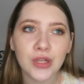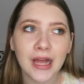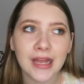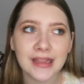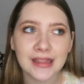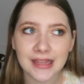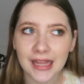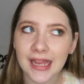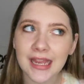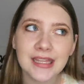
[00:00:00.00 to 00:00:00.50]
I
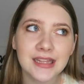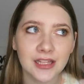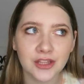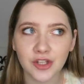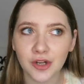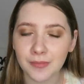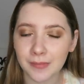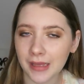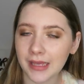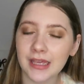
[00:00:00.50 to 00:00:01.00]
like that
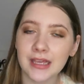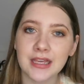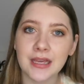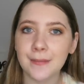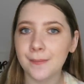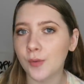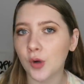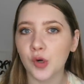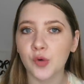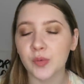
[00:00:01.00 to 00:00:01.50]
they're making
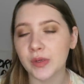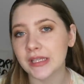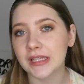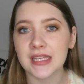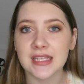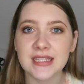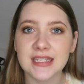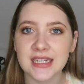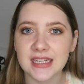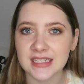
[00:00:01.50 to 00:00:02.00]
it more
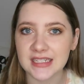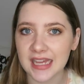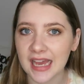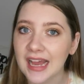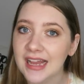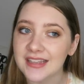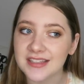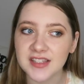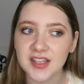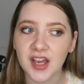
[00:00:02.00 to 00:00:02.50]
realistic to
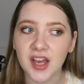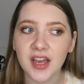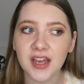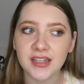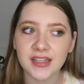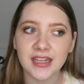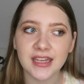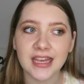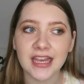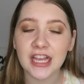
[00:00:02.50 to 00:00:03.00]
Hessa
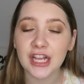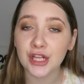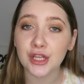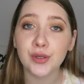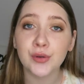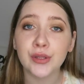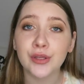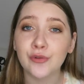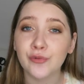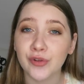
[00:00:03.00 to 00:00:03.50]
and like
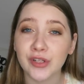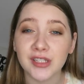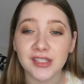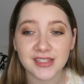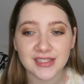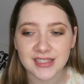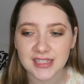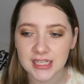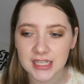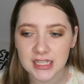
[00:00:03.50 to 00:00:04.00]
including real
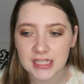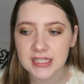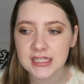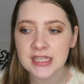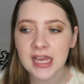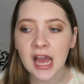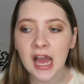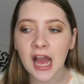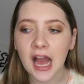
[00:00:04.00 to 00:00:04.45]
scenes.